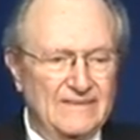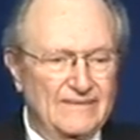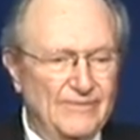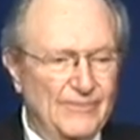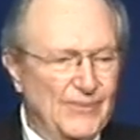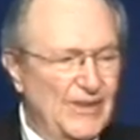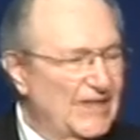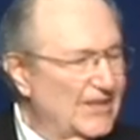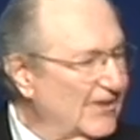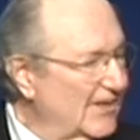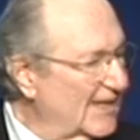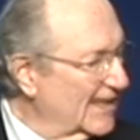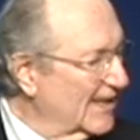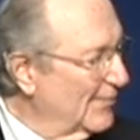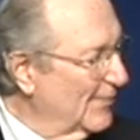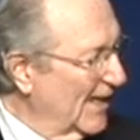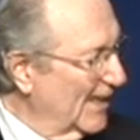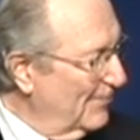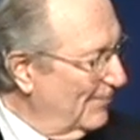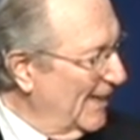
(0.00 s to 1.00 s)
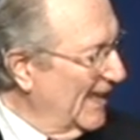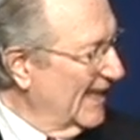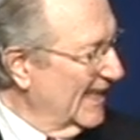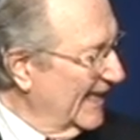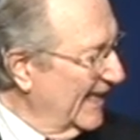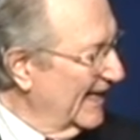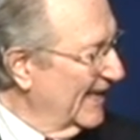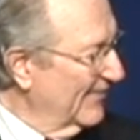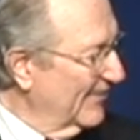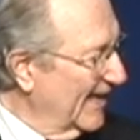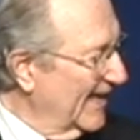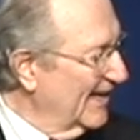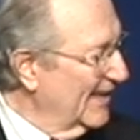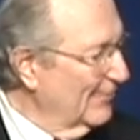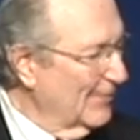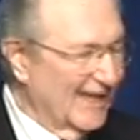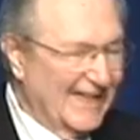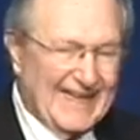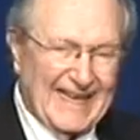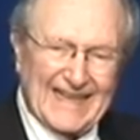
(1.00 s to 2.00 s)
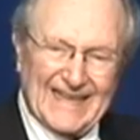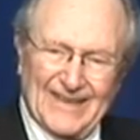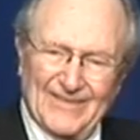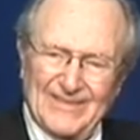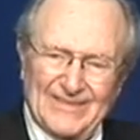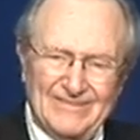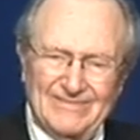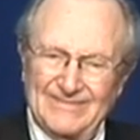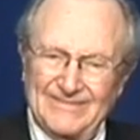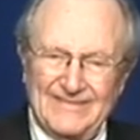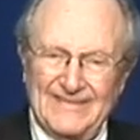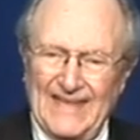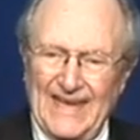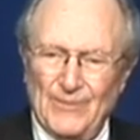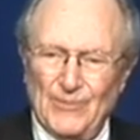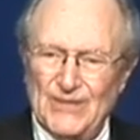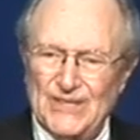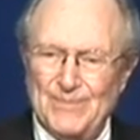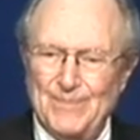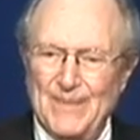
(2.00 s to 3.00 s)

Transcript: We talked about palliative care, but that was